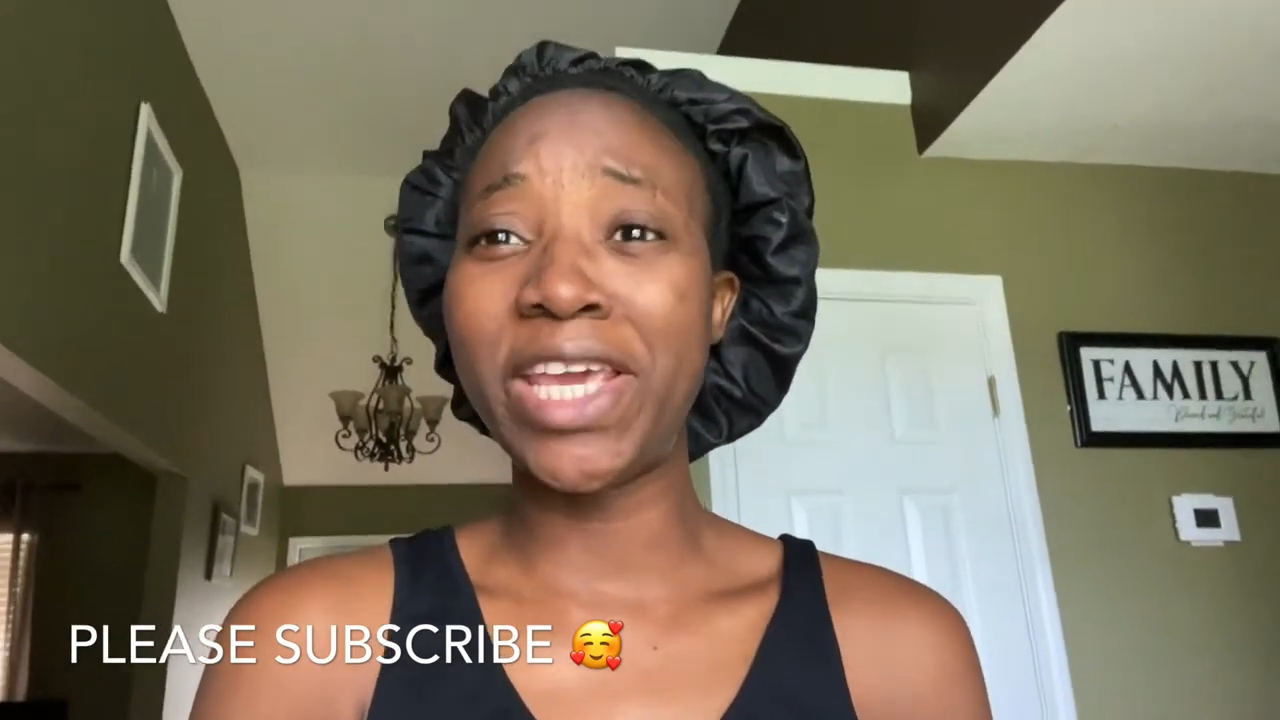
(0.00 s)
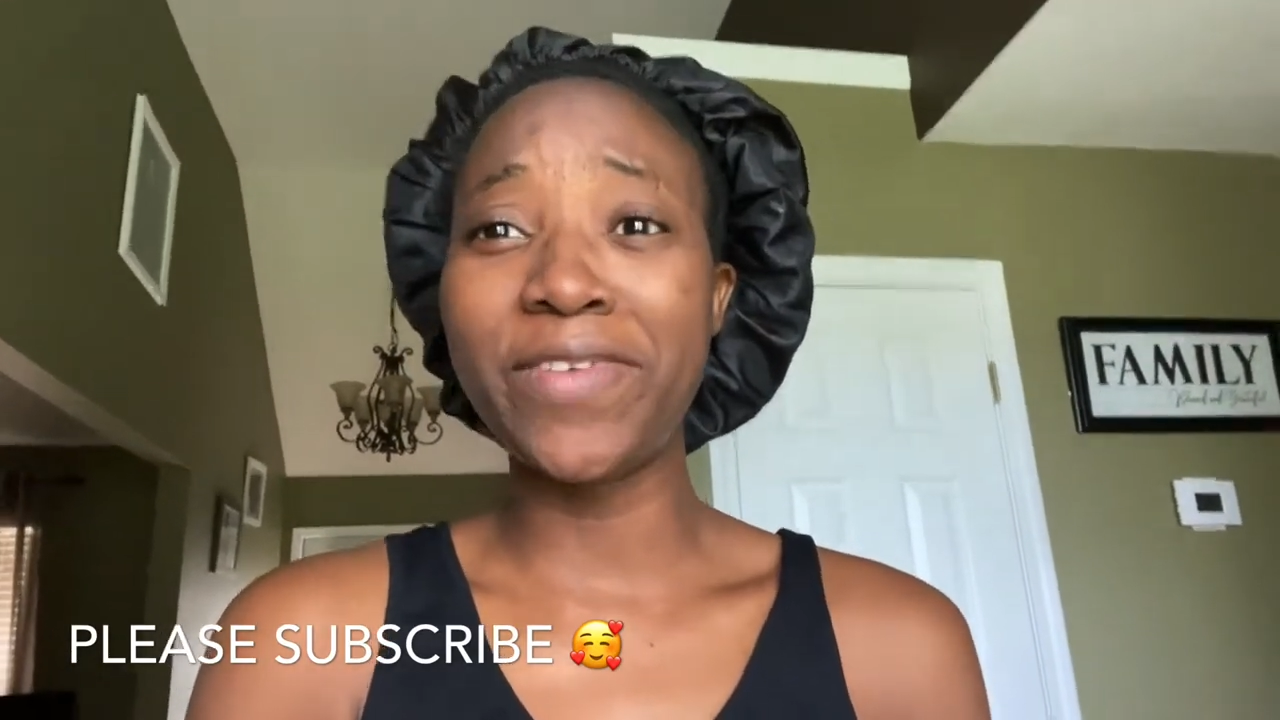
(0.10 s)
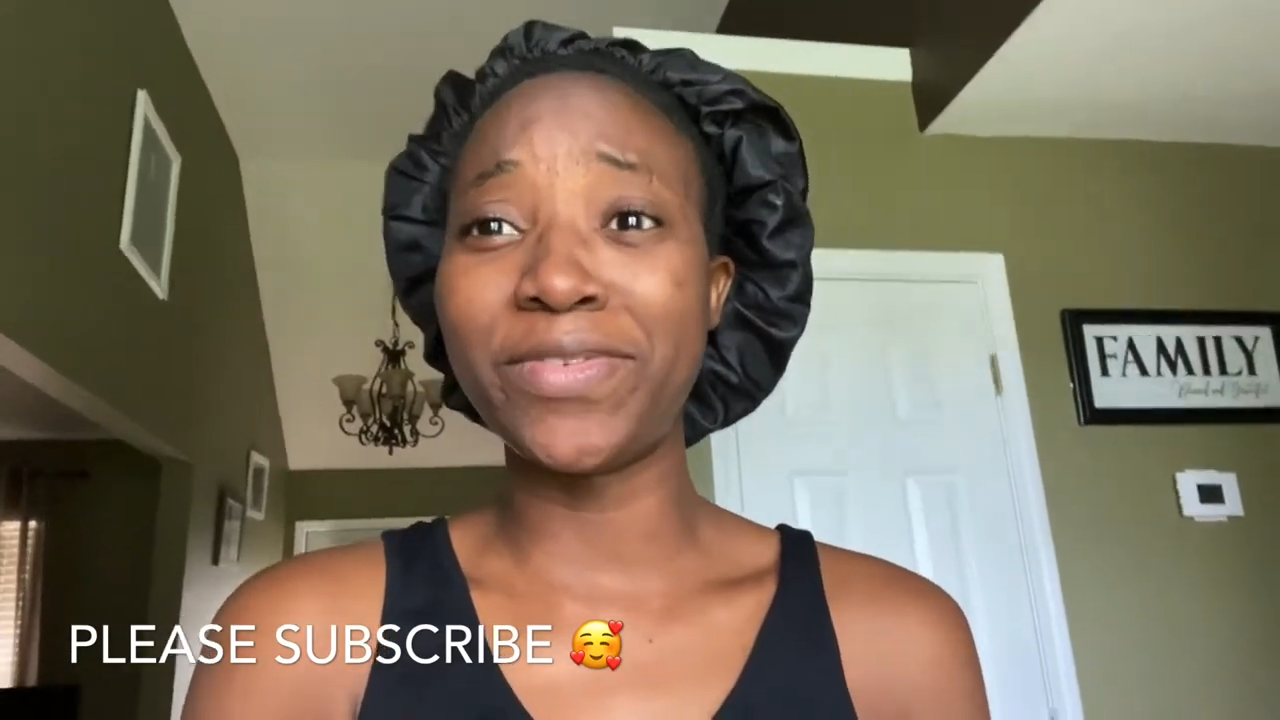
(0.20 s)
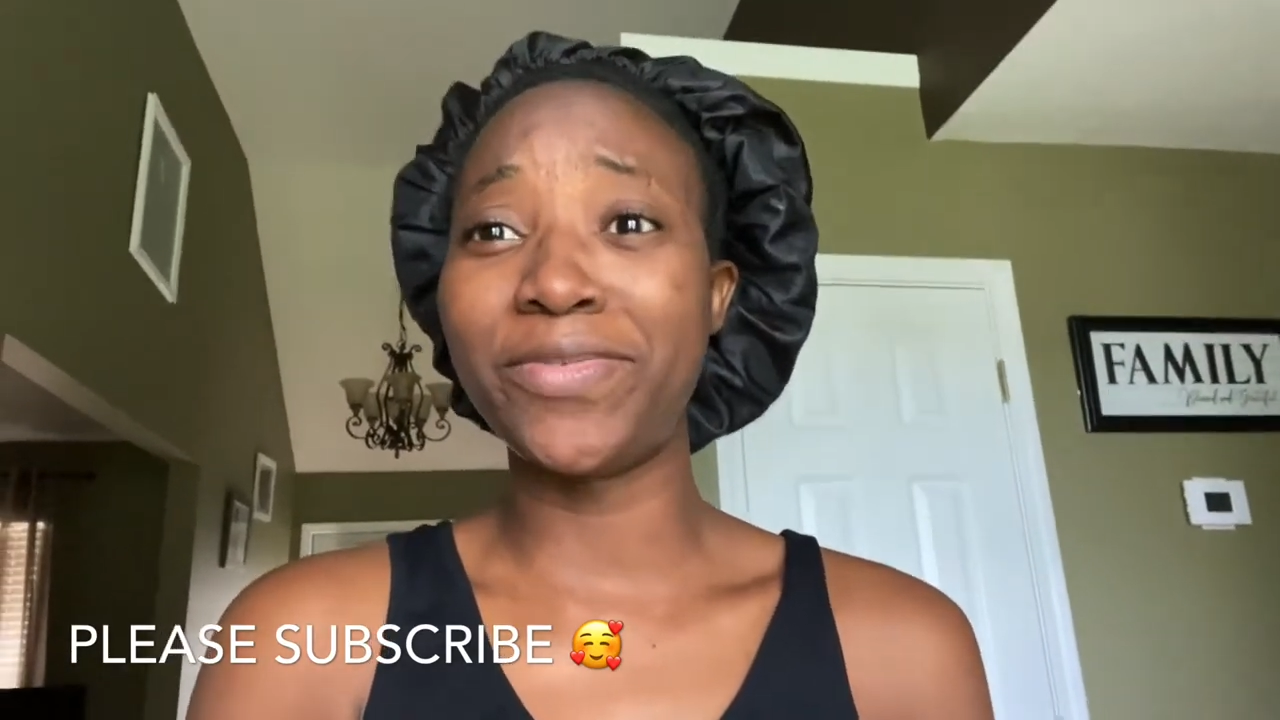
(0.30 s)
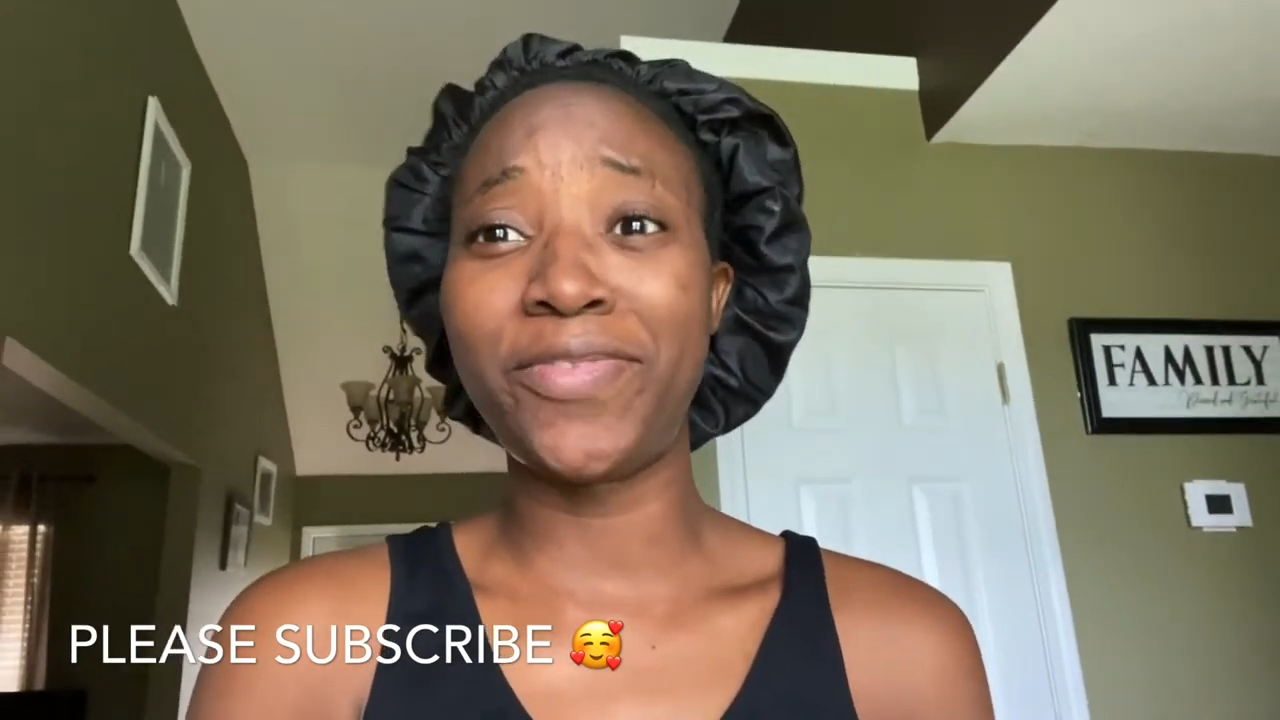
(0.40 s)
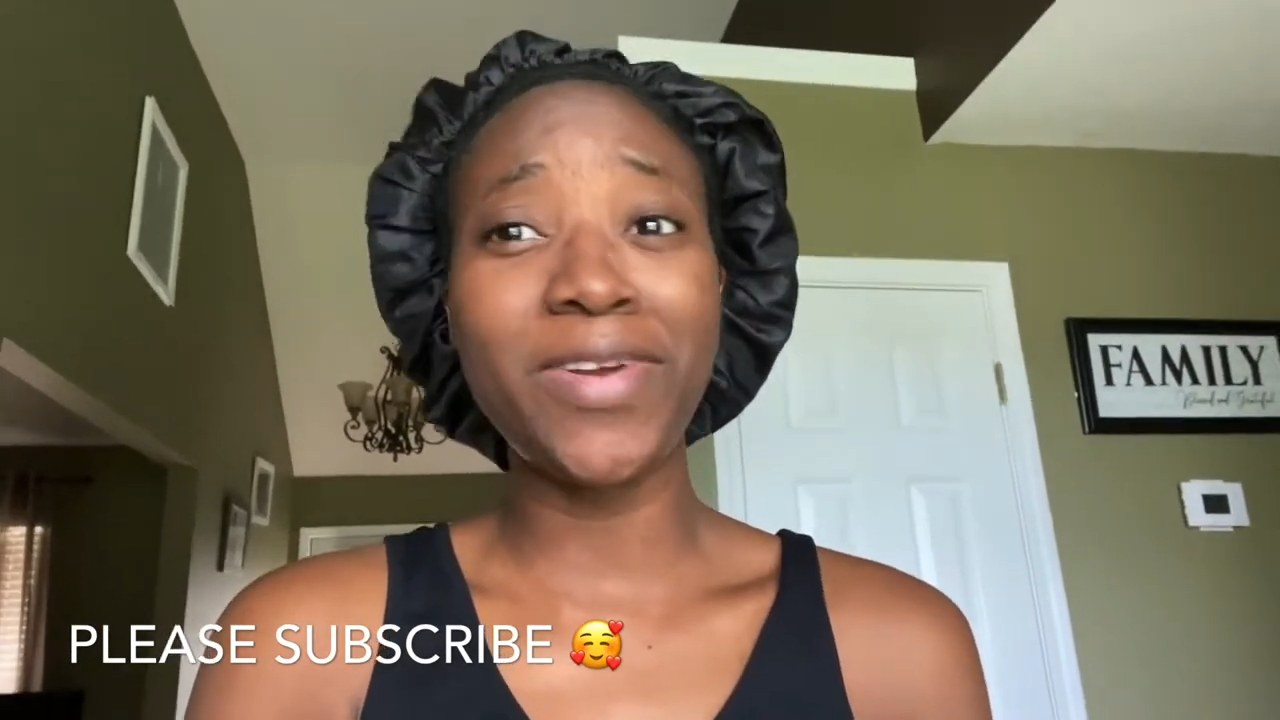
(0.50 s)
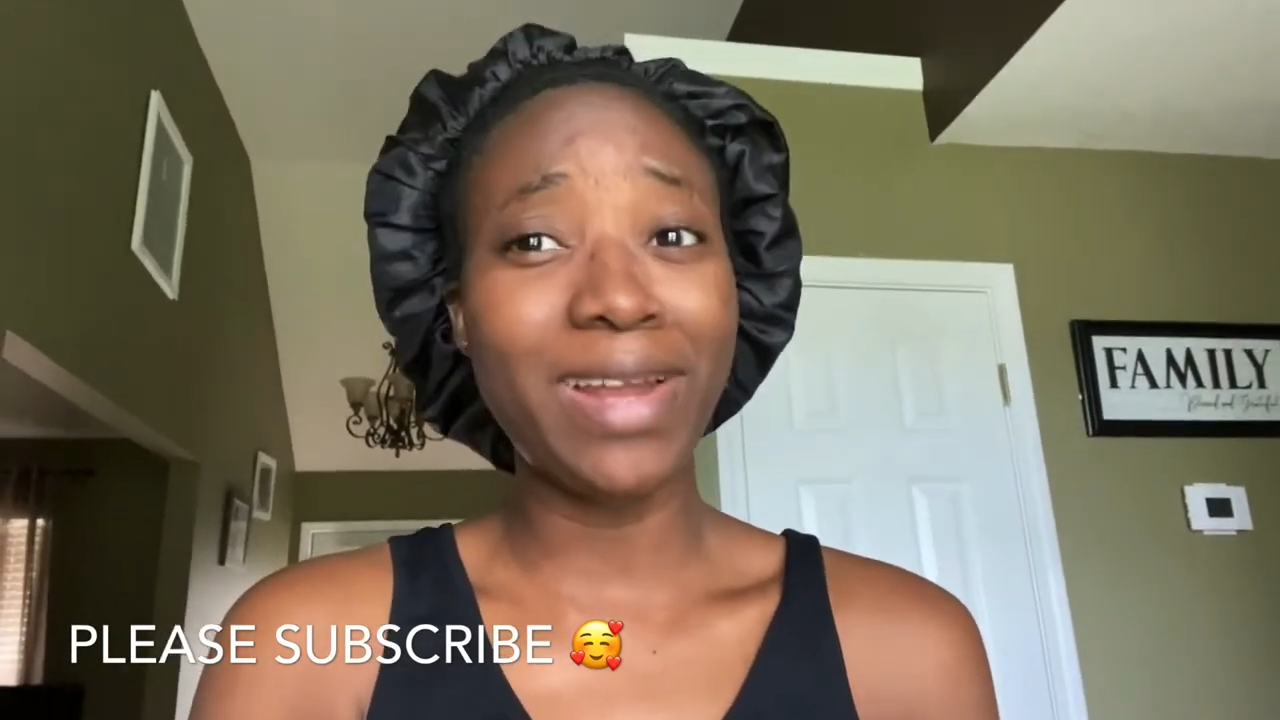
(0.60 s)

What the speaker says: even feel